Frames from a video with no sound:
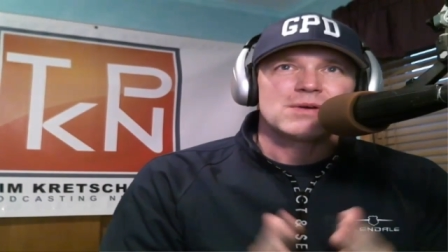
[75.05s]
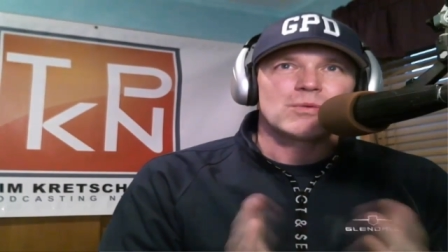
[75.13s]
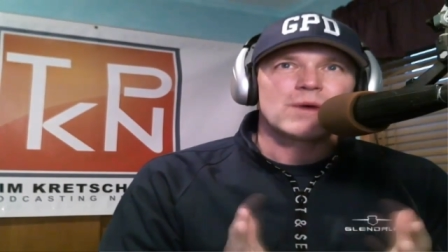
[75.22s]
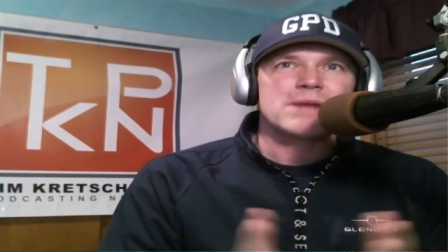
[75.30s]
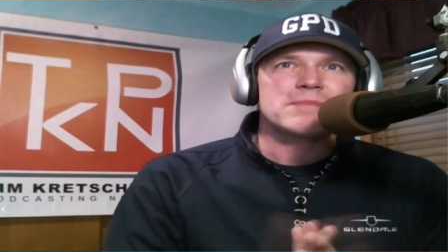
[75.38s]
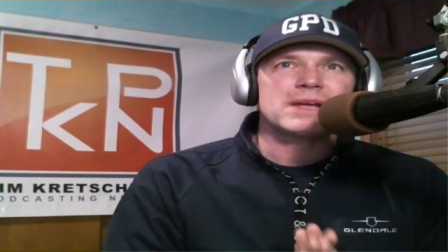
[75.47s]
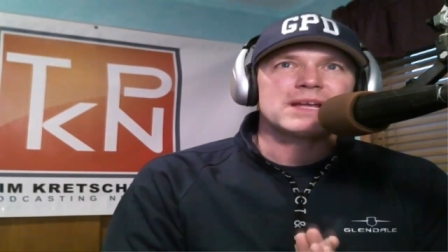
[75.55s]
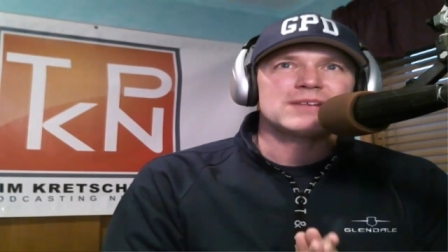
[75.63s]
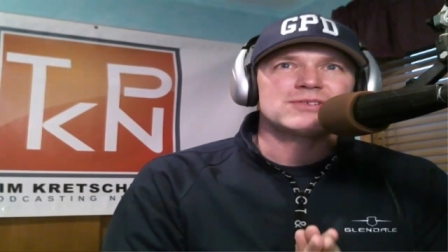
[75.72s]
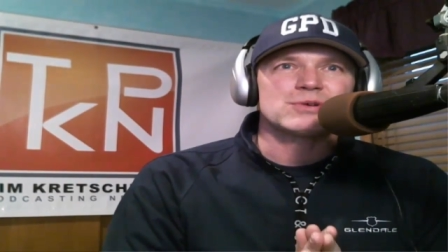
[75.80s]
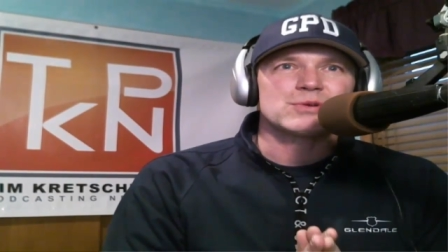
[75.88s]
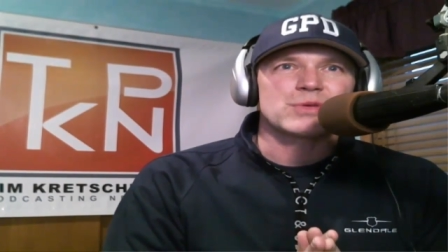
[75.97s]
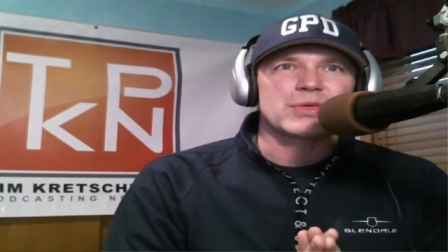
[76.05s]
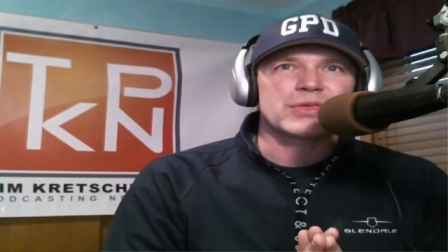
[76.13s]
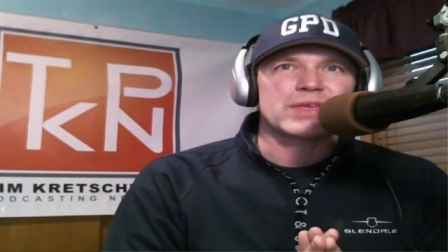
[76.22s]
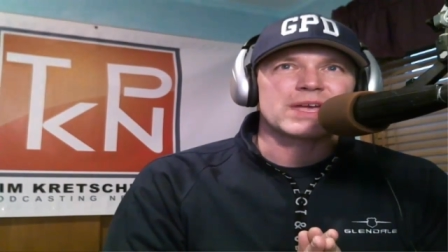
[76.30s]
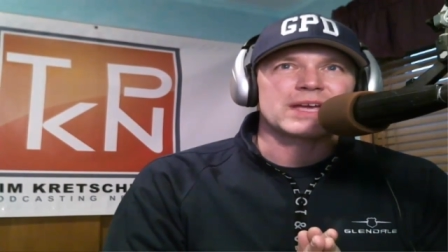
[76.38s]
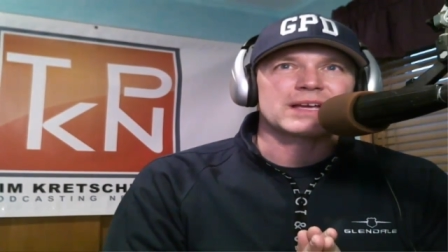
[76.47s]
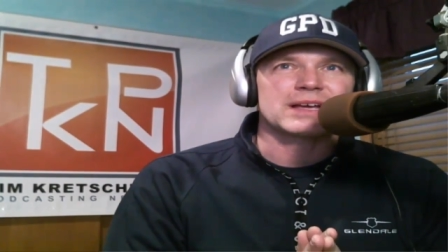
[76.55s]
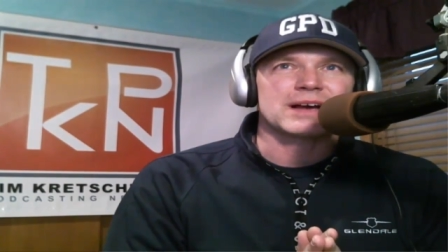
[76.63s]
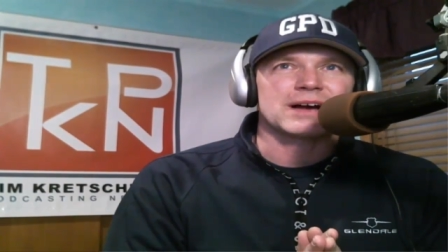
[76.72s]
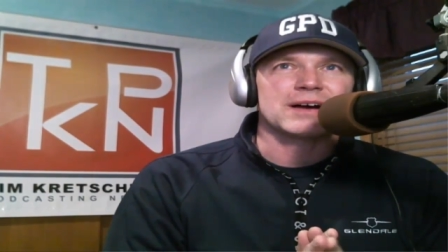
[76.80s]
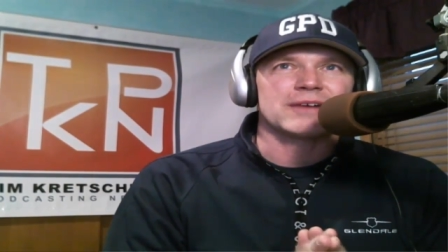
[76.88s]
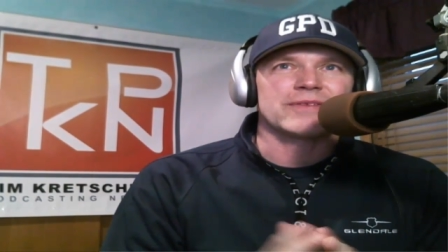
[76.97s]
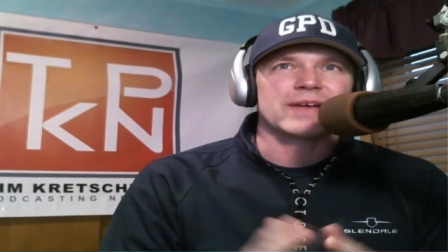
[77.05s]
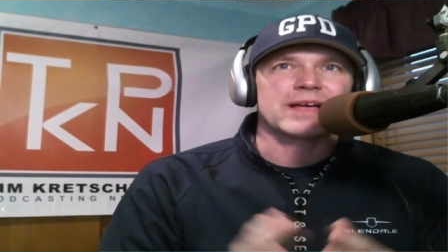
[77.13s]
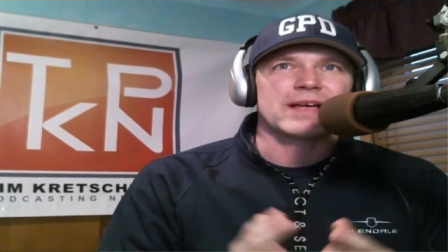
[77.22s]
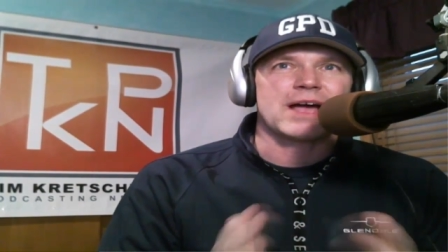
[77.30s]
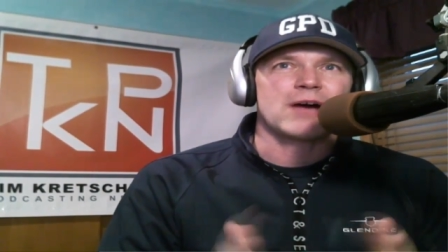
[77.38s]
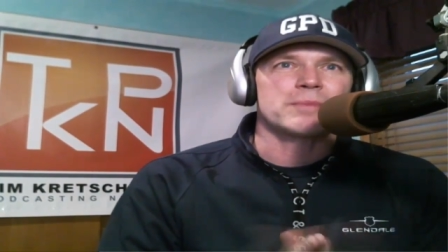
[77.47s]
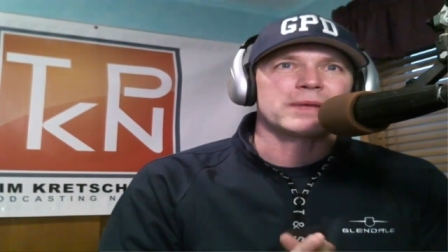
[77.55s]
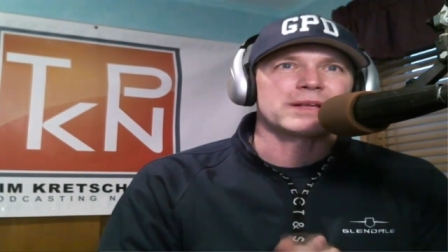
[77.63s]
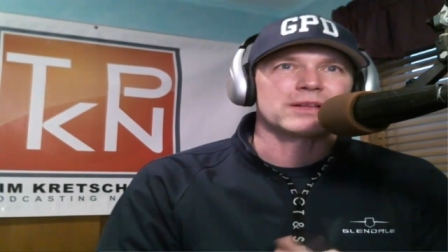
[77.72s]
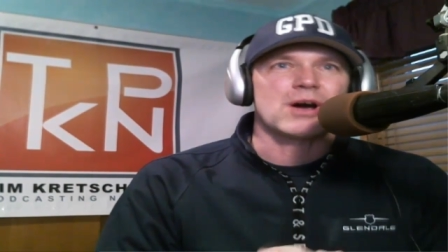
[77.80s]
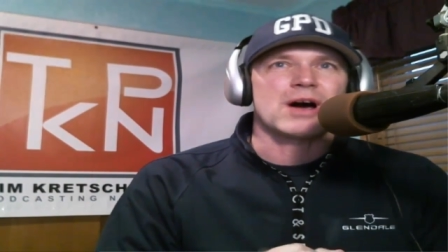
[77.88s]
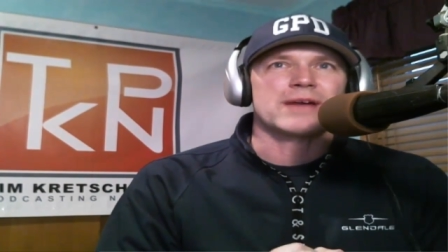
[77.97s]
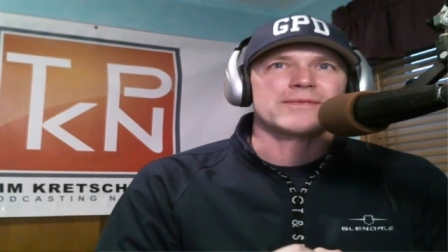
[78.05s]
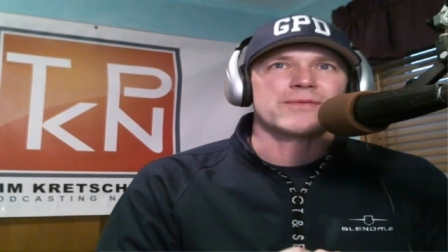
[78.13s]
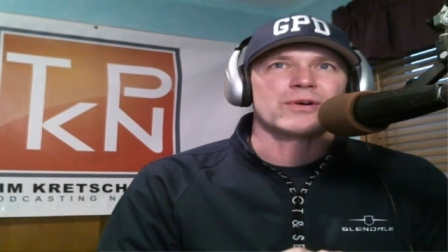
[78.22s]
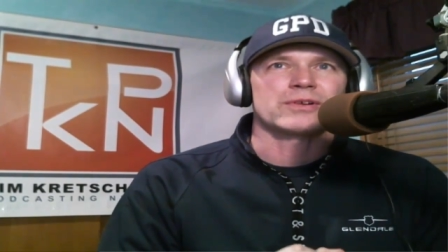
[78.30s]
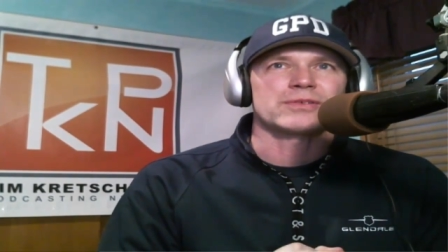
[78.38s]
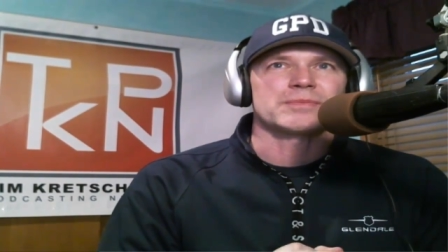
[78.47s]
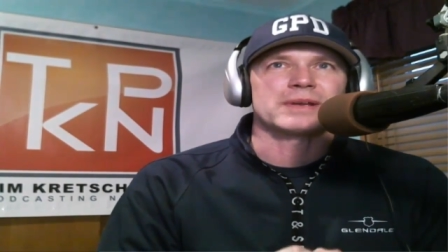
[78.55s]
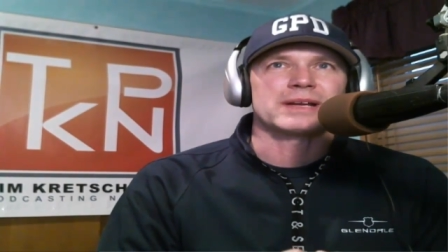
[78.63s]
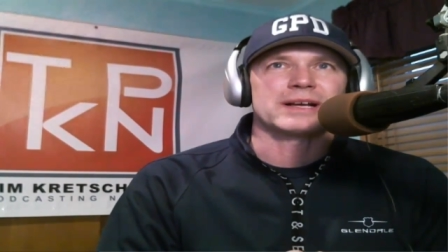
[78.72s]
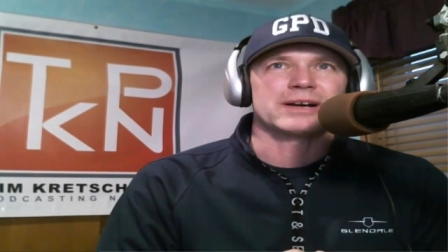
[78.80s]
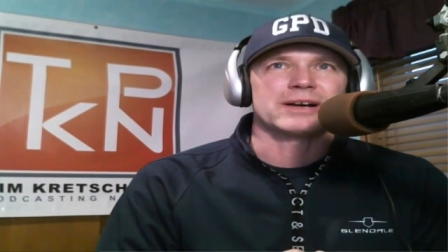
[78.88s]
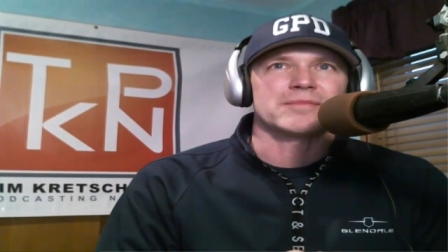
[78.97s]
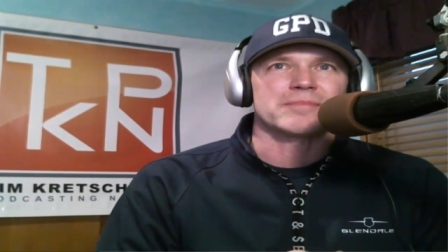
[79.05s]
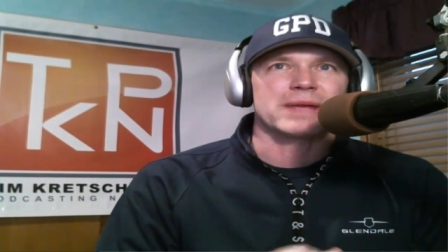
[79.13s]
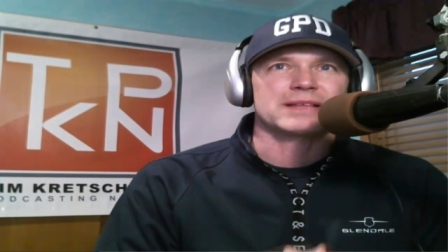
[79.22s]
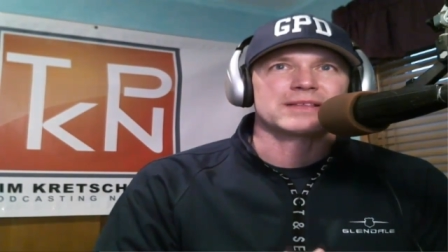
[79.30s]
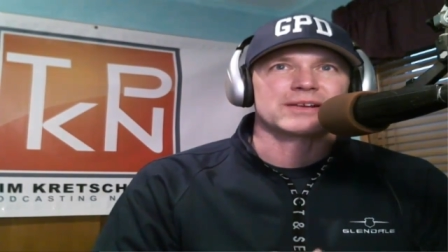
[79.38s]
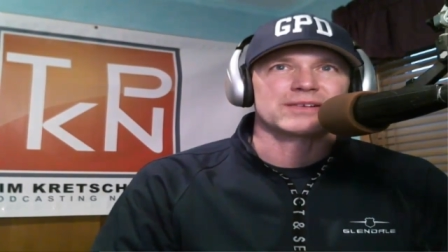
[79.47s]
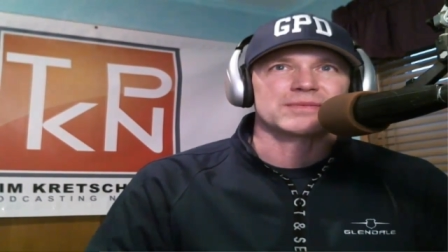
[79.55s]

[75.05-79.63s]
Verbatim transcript: what made you think of helping law enforcement here make their